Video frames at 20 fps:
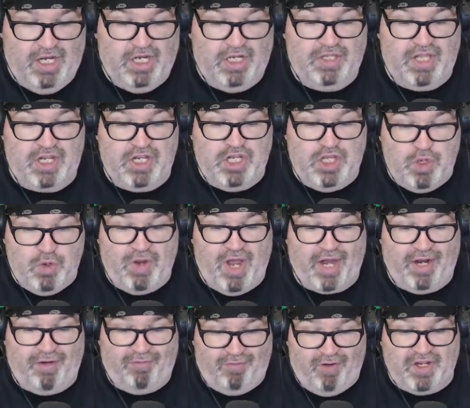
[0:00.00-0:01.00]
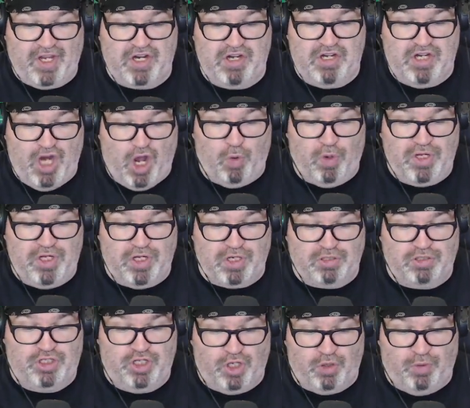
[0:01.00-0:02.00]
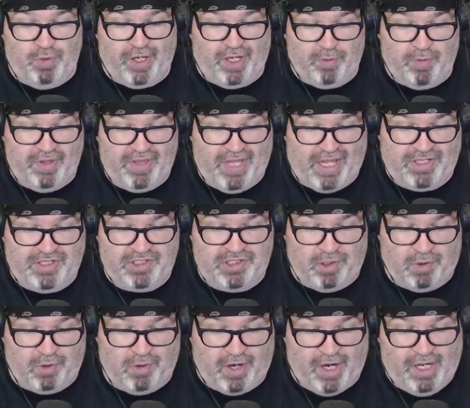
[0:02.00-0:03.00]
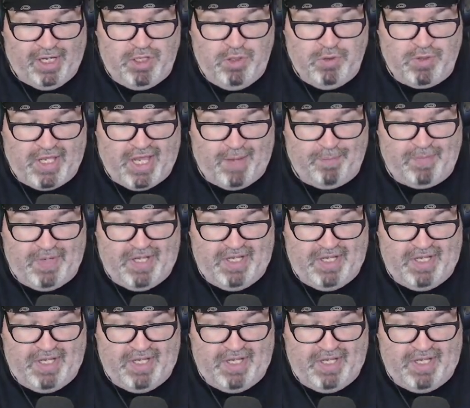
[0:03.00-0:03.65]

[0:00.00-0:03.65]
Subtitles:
then you gotta fucking know what you're doing with that story. You can't be